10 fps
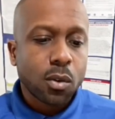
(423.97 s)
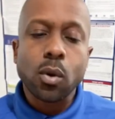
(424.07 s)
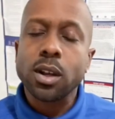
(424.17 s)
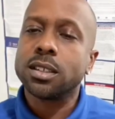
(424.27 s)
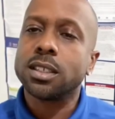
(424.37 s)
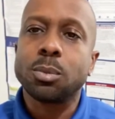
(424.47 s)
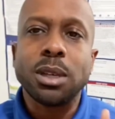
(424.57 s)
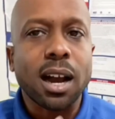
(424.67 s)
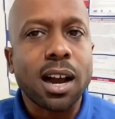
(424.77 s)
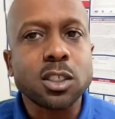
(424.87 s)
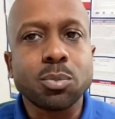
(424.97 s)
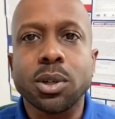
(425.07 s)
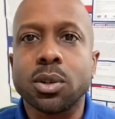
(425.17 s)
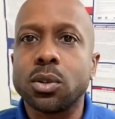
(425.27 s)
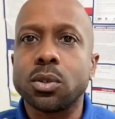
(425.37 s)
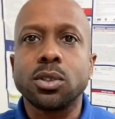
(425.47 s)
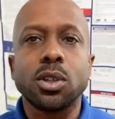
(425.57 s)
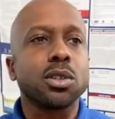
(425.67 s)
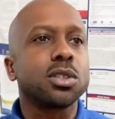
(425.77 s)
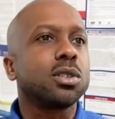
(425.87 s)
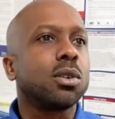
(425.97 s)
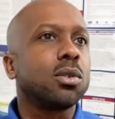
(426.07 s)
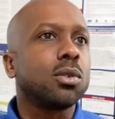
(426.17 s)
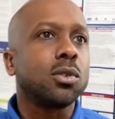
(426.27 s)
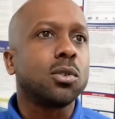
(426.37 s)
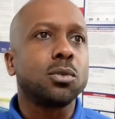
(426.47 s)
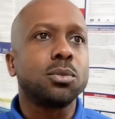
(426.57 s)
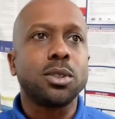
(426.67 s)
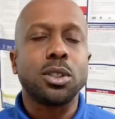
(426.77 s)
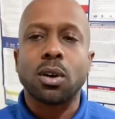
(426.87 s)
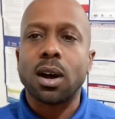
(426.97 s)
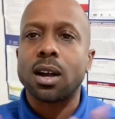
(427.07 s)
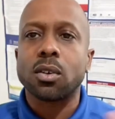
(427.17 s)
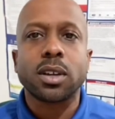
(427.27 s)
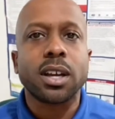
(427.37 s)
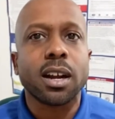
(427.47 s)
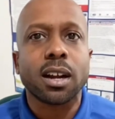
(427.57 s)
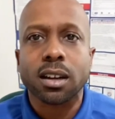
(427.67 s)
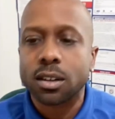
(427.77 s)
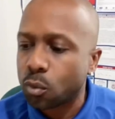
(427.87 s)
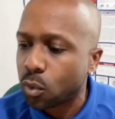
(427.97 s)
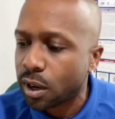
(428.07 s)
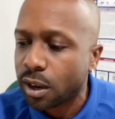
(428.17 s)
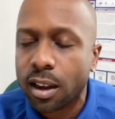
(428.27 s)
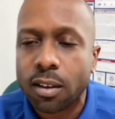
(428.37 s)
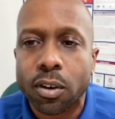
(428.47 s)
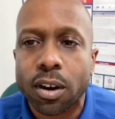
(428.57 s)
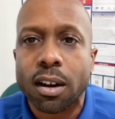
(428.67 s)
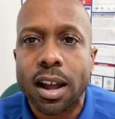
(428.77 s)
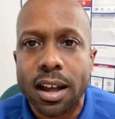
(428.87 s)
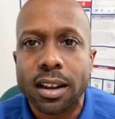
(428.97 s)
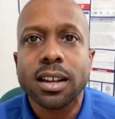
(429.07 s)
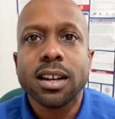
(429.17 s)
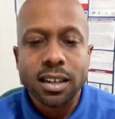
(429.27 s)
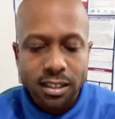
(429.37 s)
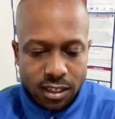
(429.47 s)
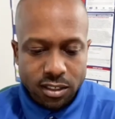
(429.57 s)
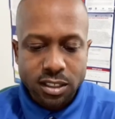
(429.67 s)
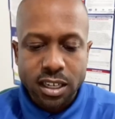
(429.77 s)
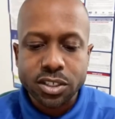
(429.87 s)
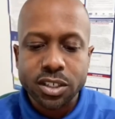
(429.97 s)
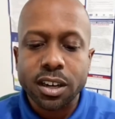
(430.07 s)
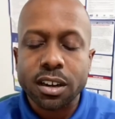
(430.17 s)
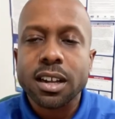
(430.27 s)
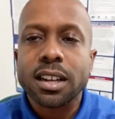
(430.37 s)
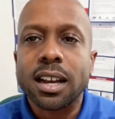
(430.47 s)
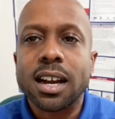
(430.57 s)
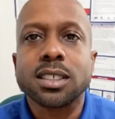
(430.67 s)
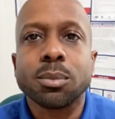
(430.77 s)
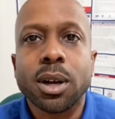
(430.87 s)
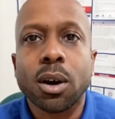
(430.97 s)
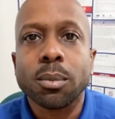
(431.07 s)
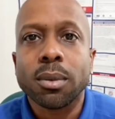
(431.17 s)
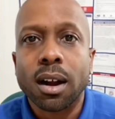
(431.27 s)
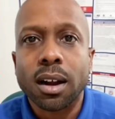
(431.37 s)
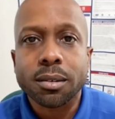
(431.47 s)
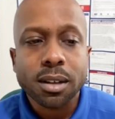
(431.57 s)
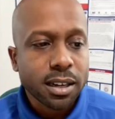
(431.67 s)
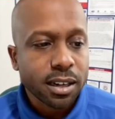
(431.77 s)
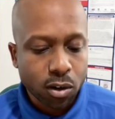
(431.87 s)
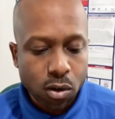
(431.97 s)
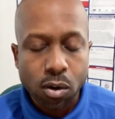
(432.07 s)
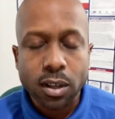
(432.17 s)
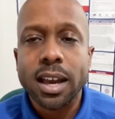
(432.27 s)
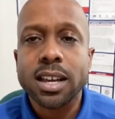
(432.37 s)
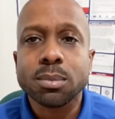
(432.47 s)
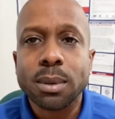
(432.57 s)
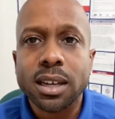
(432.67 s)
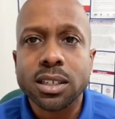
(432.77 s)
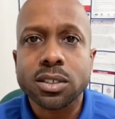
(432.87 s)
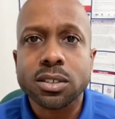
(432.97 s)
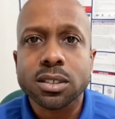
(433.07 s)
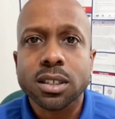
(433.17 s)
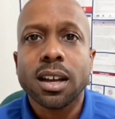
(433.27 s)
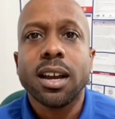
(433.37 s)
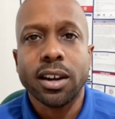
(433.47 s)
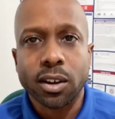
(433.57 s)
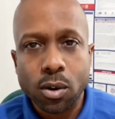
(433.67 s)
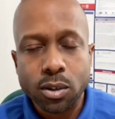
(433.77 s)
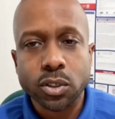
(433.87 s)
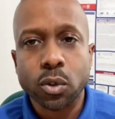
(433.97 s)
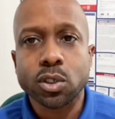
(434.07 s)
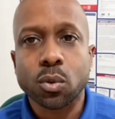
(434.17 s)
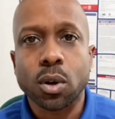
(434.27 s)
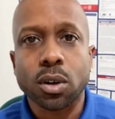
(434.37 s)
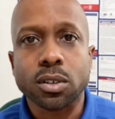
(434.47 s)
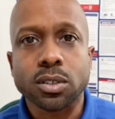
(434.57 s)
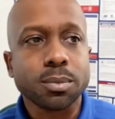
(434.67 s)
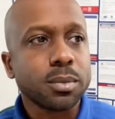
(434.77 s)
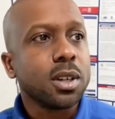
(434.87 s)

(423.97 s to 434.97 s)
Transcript: Whether this be hospital, nursing home, you know, I don't care, wherever they're at, they're stationed there, they got some help, all right? They're called case managers and they're called social workers.